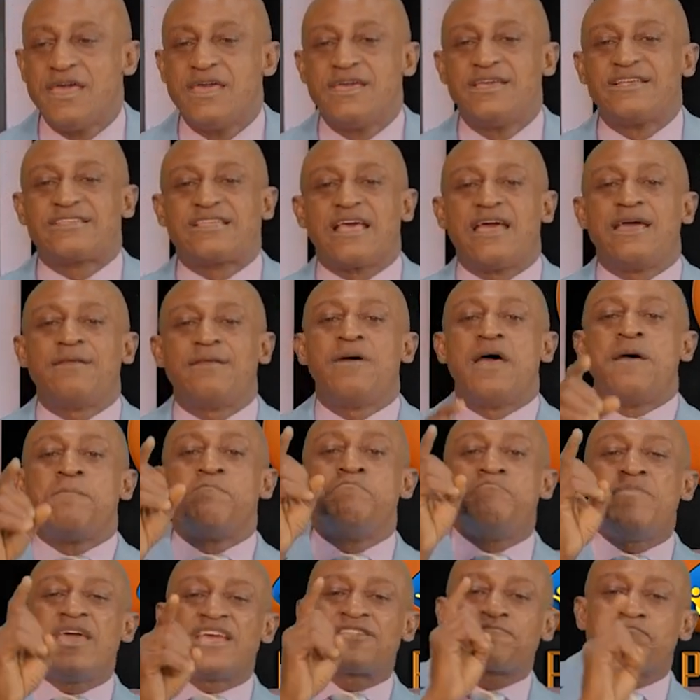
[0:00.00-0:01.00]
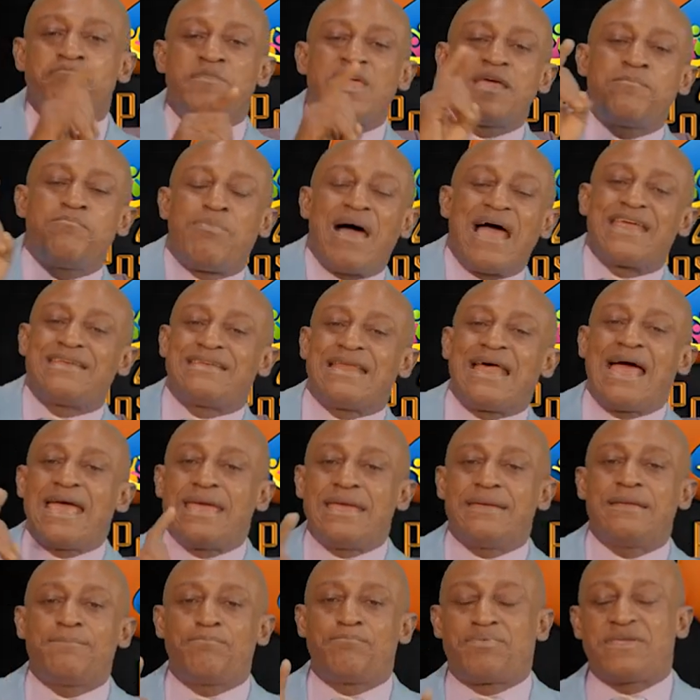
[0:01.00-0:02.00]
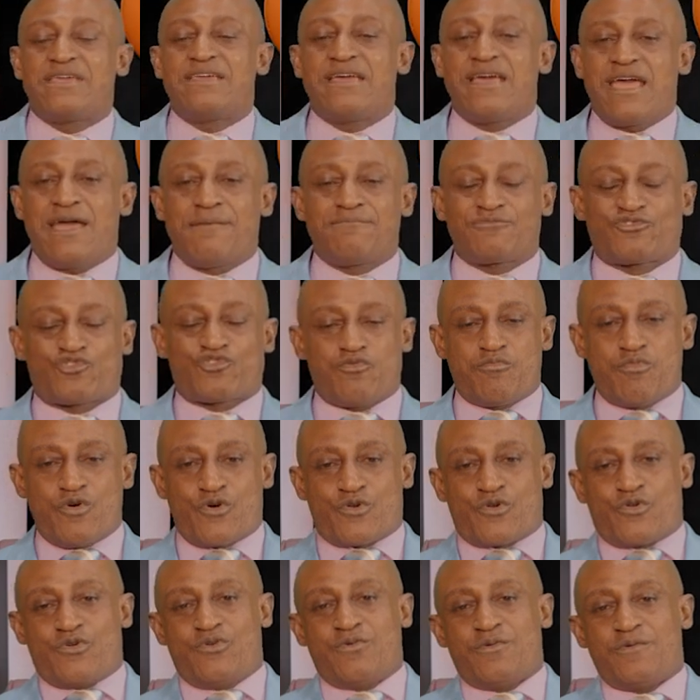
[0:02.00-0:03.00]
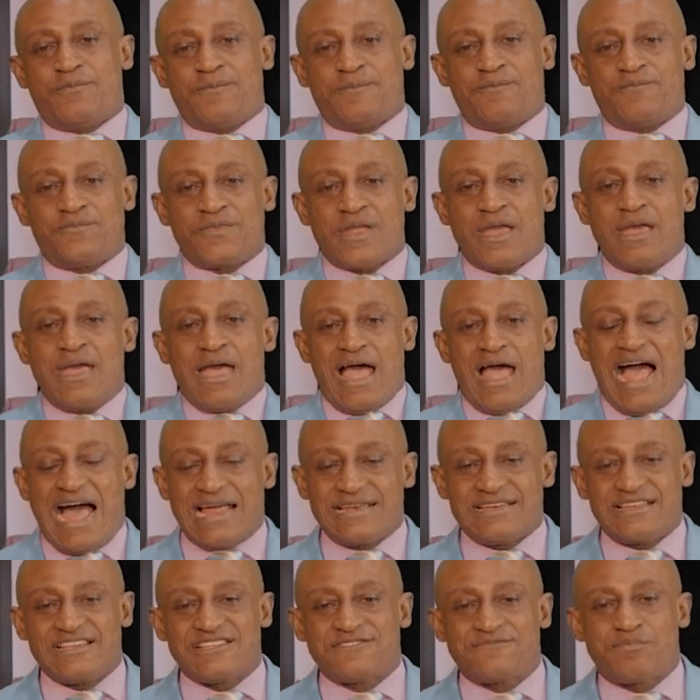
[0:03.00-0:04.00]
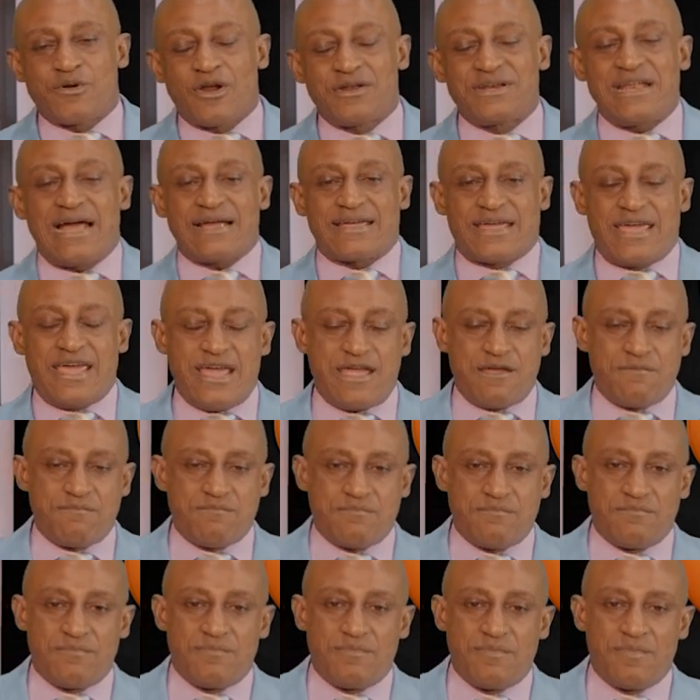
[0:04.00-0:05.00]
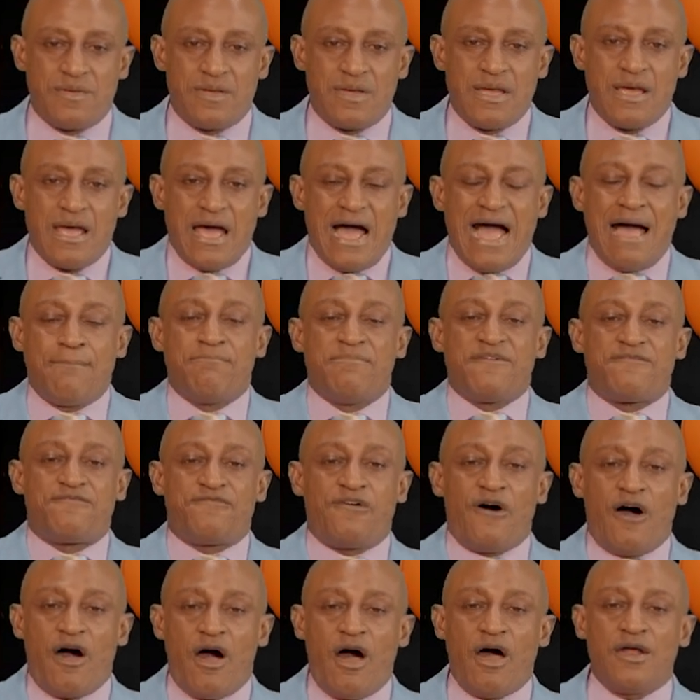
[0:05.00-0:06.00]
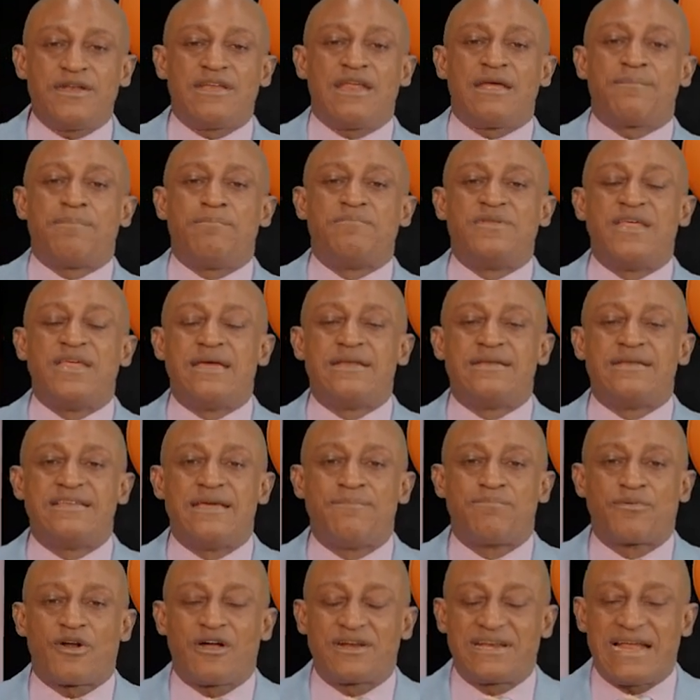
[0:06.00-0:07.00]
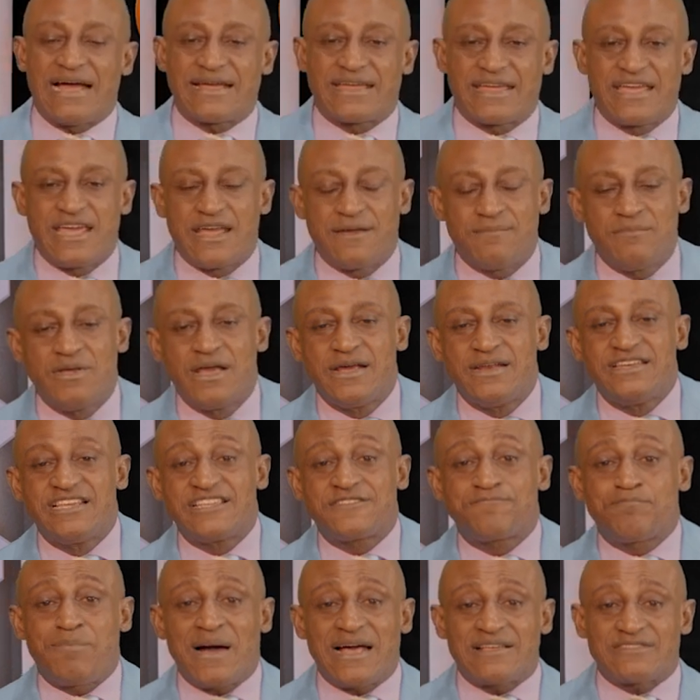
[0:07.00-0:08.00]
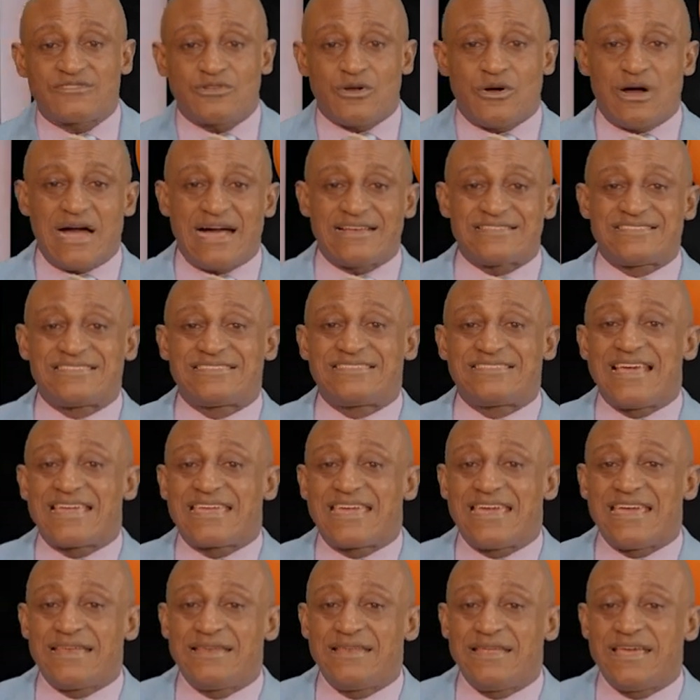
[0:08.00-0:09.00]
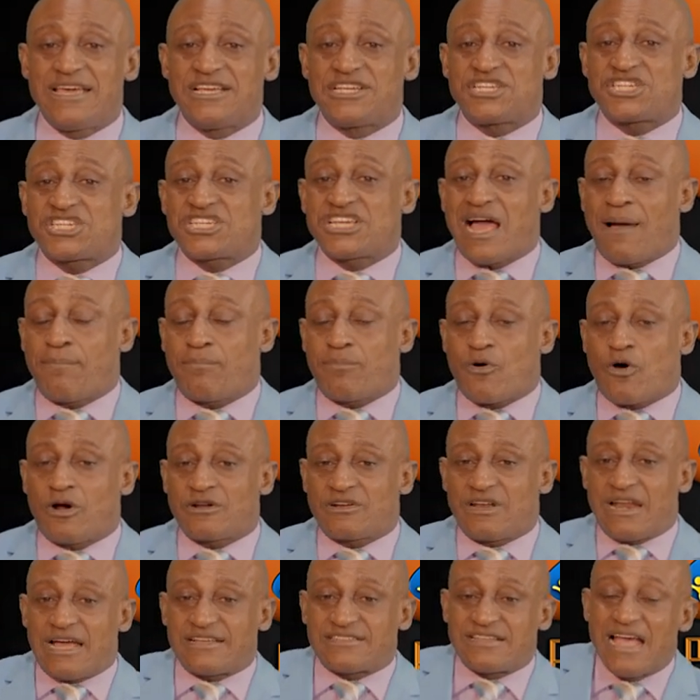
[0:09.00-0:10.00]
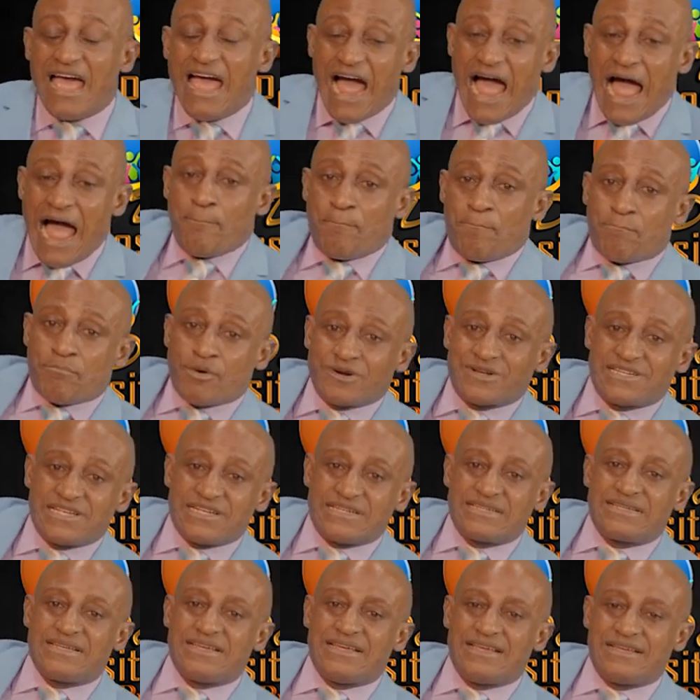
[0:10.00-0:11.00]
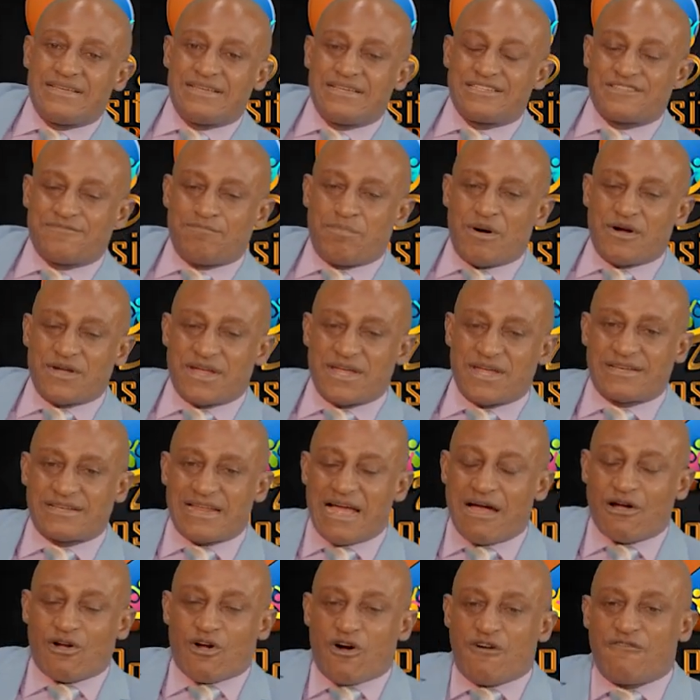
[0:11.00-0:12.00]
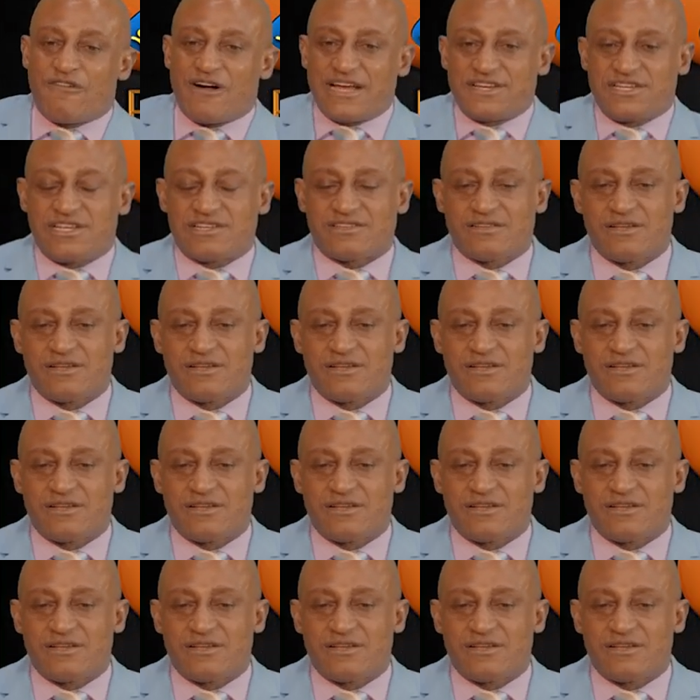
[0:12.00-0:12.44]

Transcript: he said, "Meet me by 9 p.m. tomorrow." And this brother came. And before the brother came, this pastor has taken a sharp cutlass and put it in his pocket and covered it.